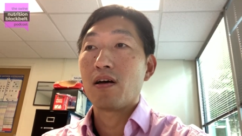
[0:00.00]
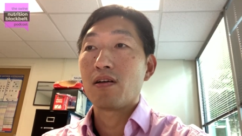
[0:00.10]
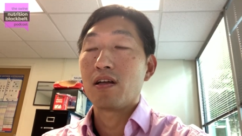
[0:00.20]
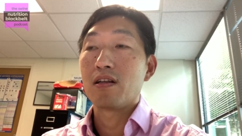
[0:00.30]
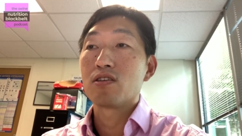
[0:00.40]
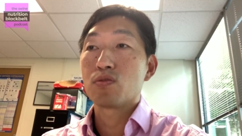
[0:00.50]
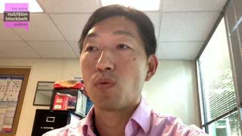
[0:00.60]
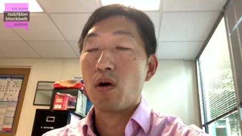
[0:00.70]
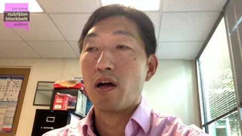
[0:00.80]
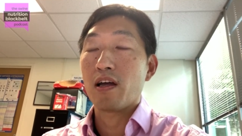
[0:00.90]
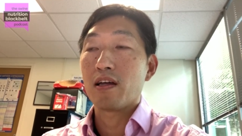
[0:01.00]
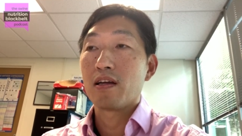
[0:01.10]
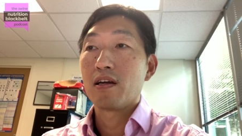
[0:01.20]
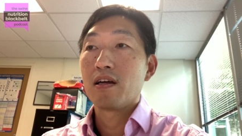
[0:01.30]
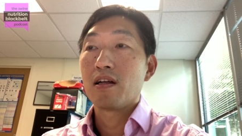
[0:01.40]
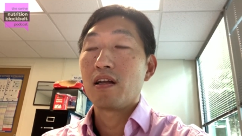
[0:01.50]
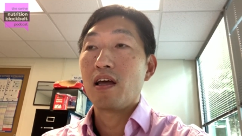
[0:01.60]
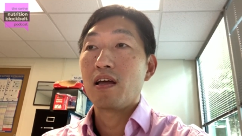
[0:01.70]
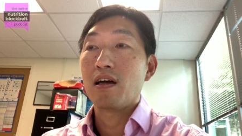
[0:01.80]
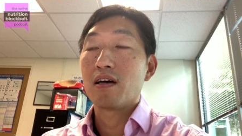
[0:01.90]
in the swine
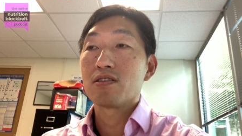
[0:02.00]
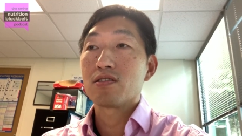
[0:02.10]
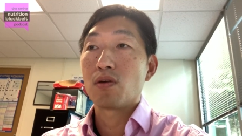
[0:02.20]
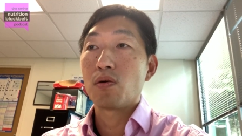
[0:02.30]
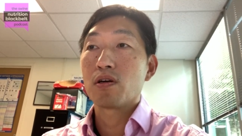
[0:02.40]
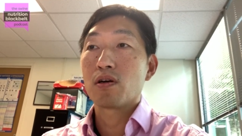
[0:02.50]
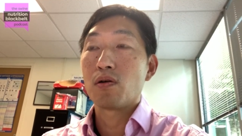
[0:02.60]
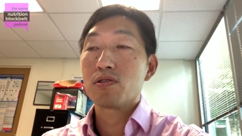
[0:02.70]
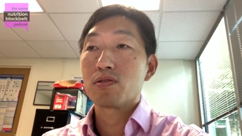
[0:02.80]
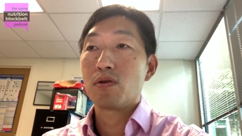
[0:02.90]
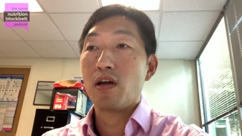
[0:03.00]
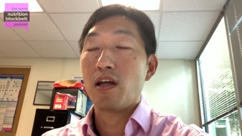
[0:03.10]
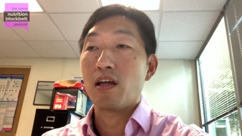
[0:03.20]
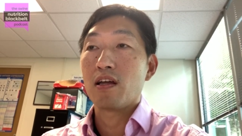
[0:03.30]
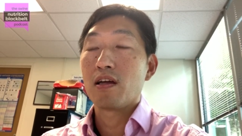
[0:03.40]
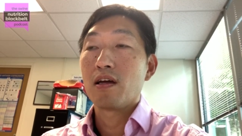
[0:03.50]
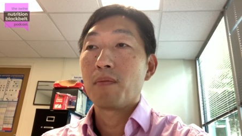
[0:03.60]
they slow the growth rate